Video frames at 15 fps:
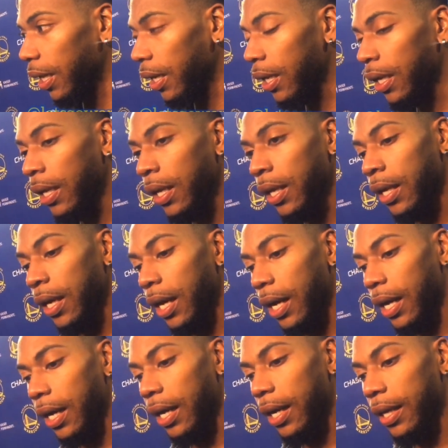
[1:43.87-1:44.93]
season?
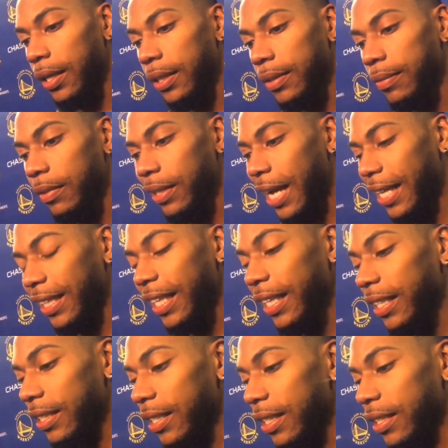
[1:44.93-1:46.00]
I
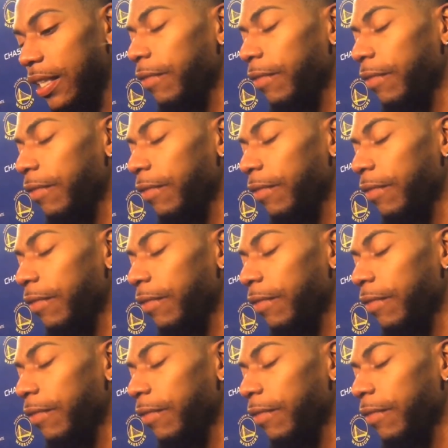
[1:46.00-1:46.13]
think it's